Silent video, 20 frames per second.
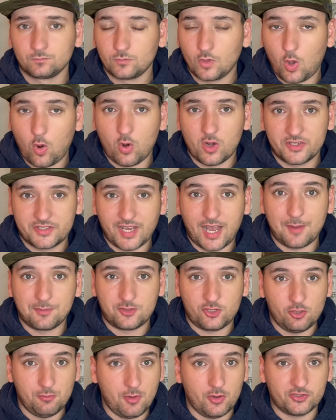or top
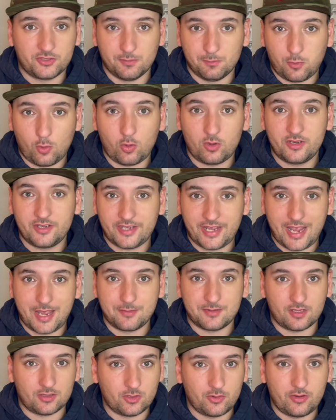two most important
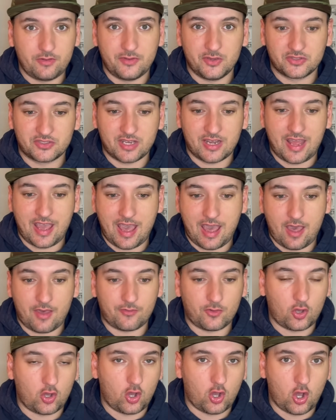games that Louisville is going to
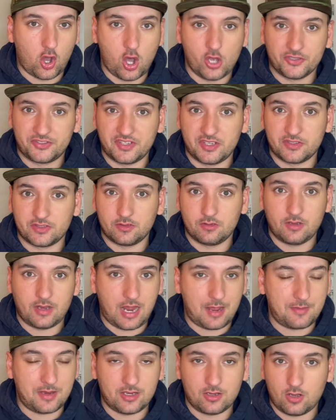have all season. And
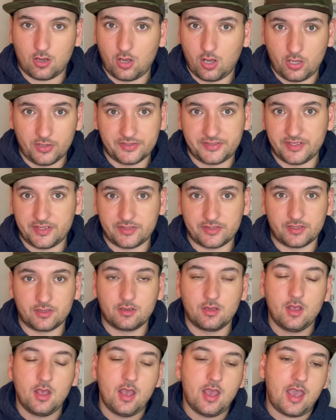I mean all
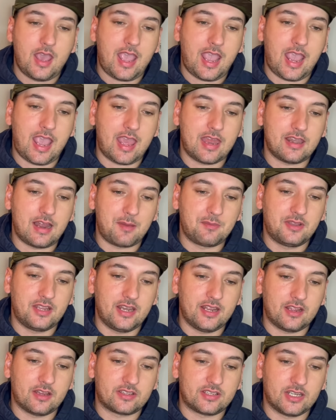season. And I'm
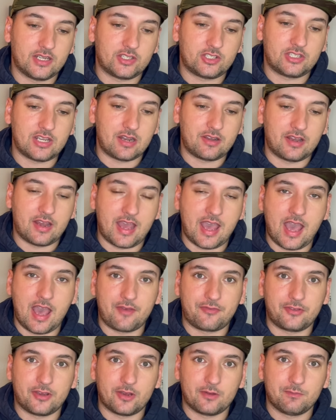getting a touchdown and a
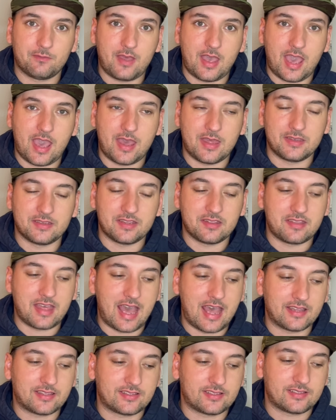half here. And
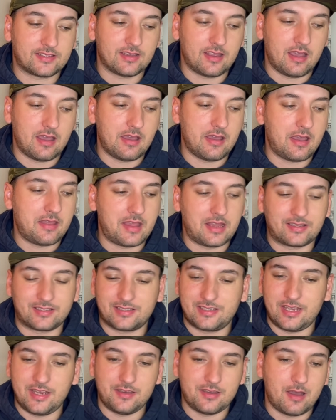that's uh, that's a
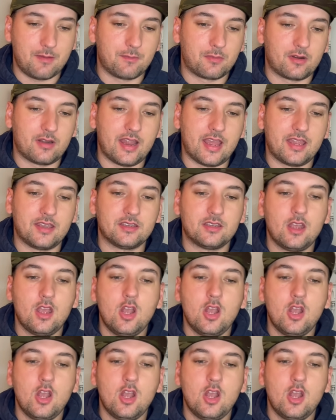key number. And